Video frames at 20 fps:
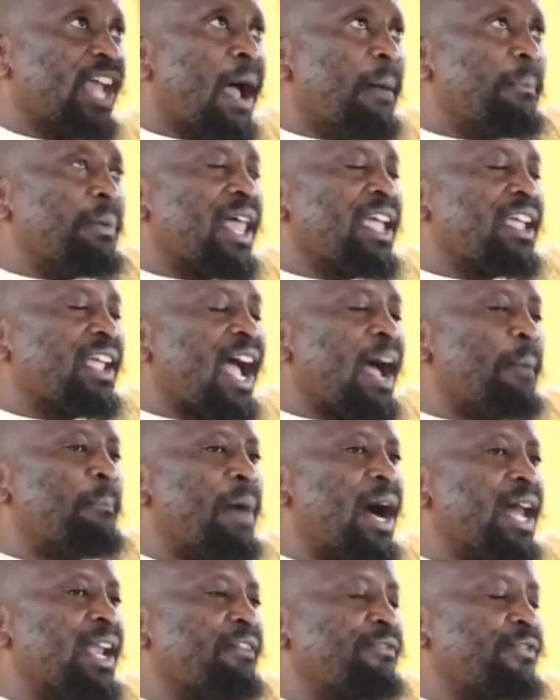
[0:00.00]
jump like
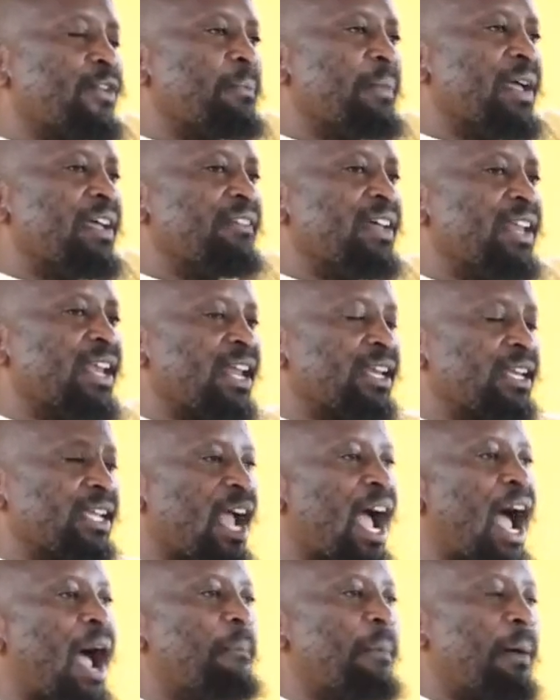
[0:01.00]
manna from heaven and
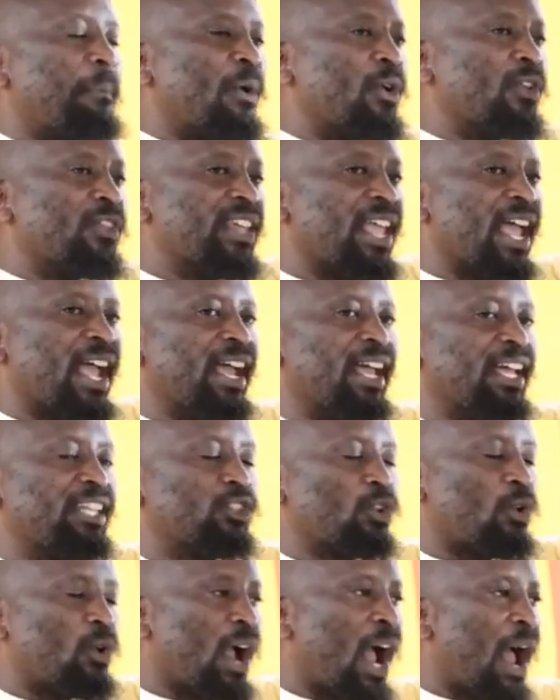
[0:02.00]
come upon their
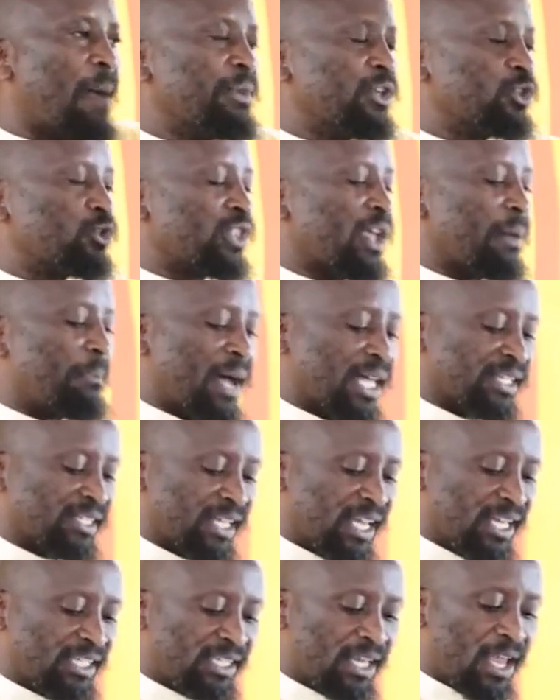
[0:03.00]
heads or come into their
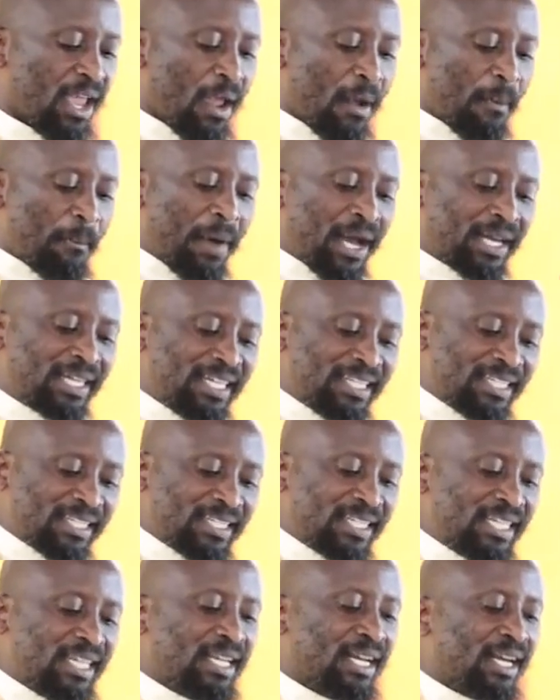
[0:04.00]
baskets, but he
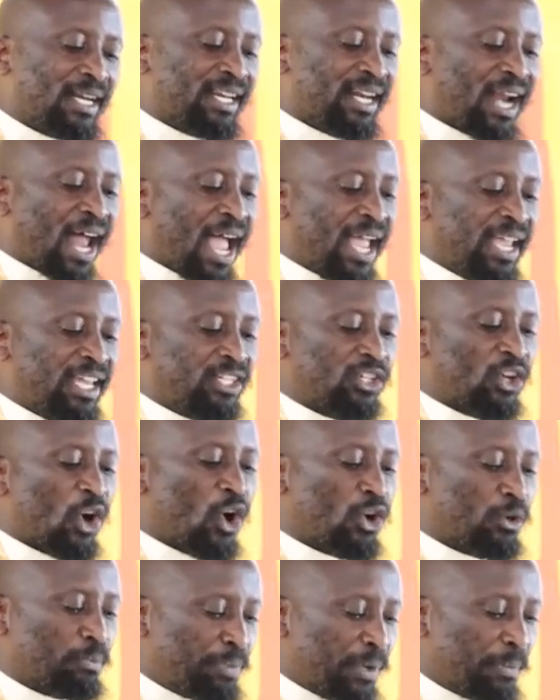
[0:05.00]
still relied
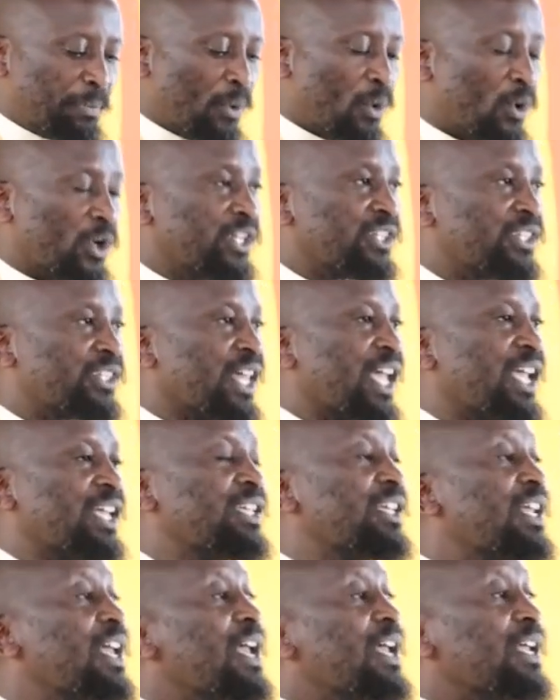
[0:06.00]
on people. He
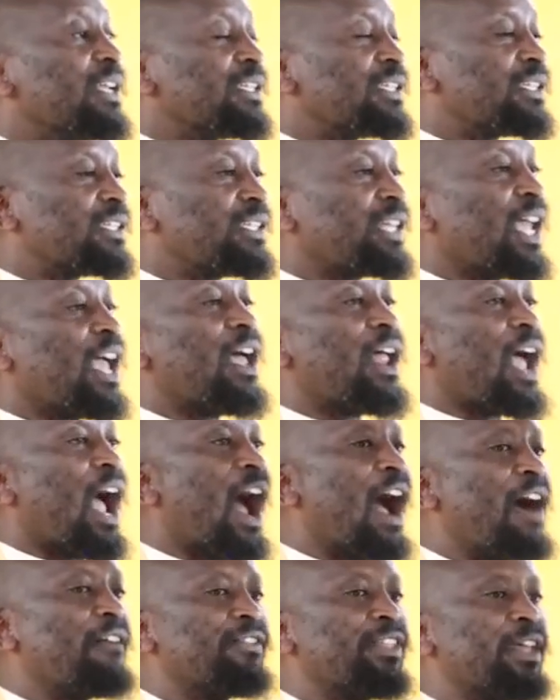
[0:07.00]
said,
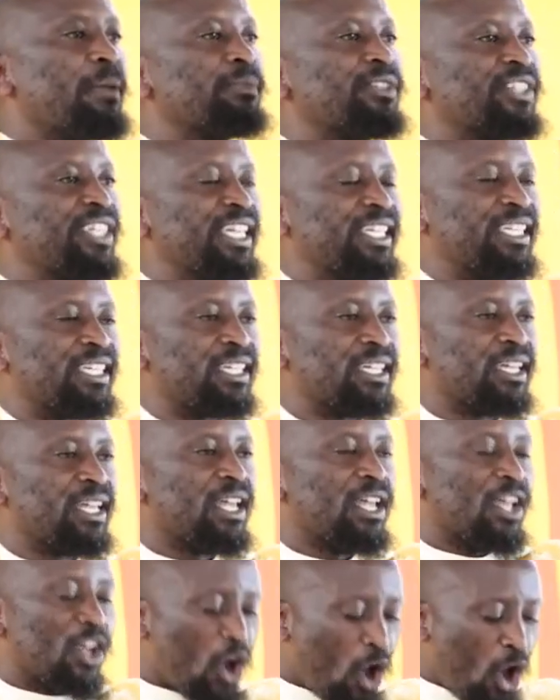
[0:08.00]
have them sit,
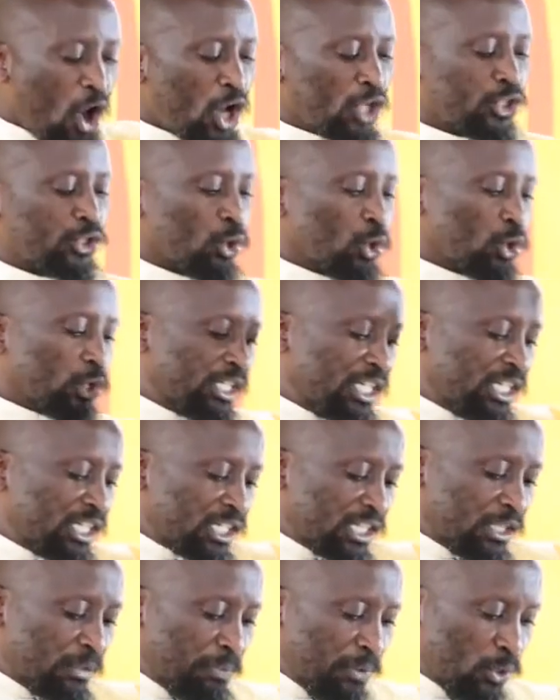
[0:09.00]
also
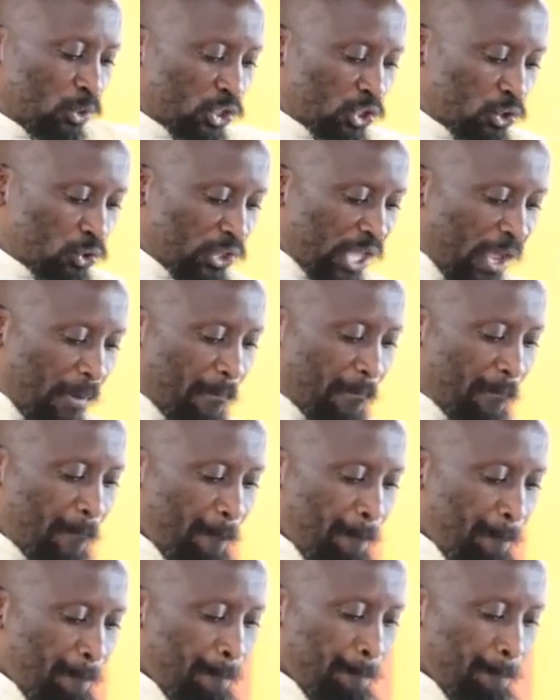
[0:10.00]
distribute to them.